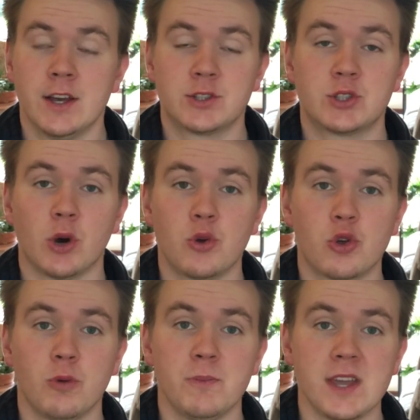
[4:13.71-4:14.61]

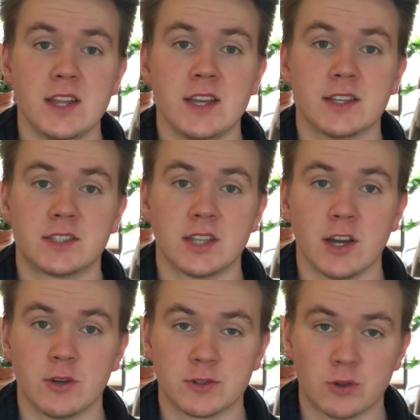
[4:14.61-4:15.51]
social media
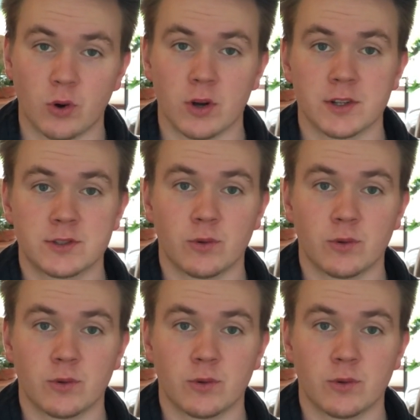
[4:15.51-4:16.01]
sales course